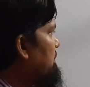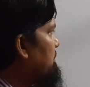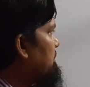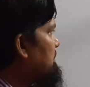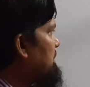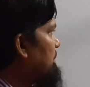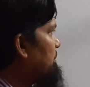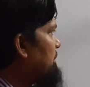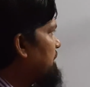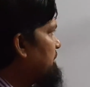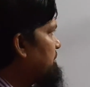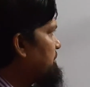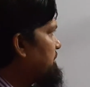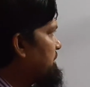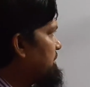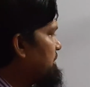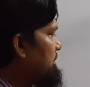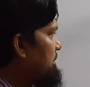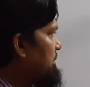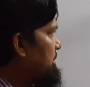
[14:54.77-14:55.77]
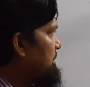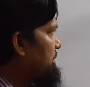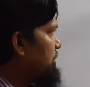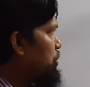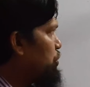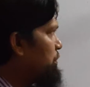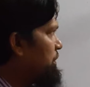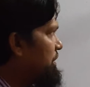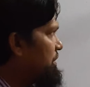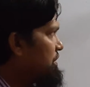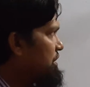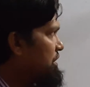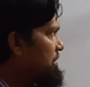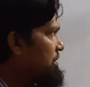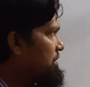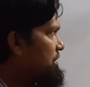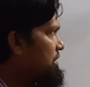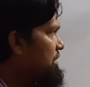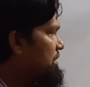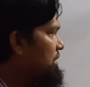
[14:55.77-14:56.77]
sometimes
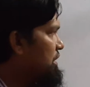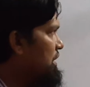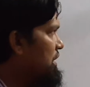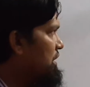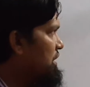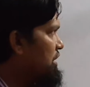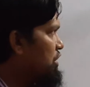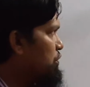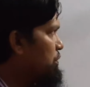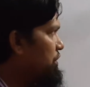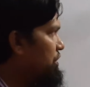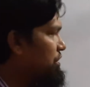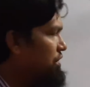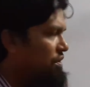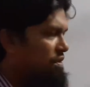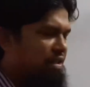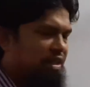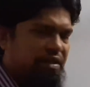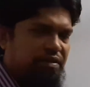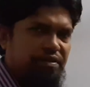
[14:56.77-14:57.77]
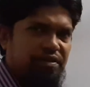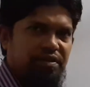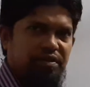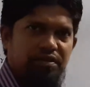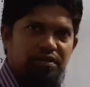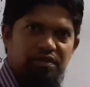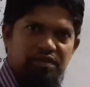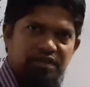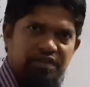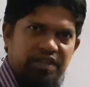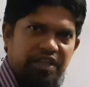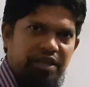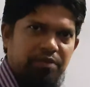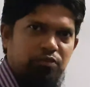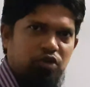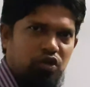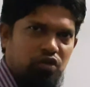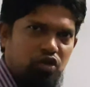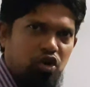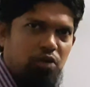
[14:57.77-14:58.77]
denominators are same
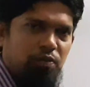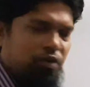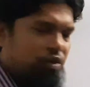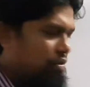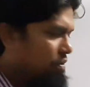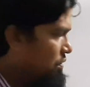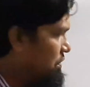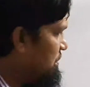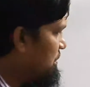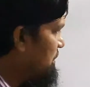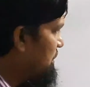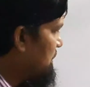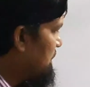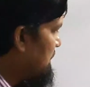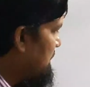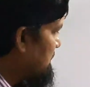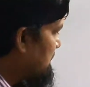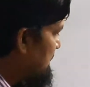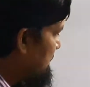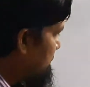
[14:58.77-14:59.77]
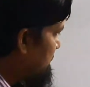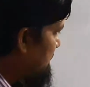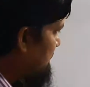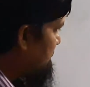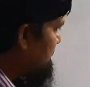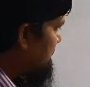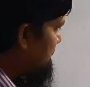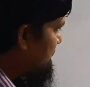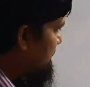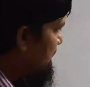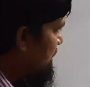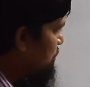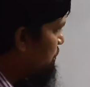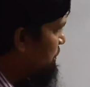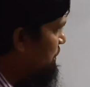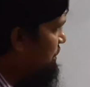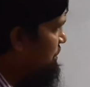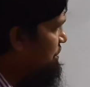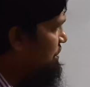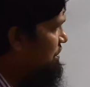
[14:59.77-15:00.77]
or common, sometimes
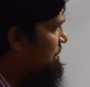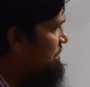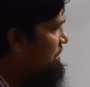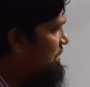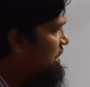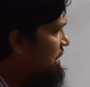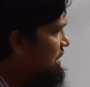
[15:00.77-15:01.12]
numerators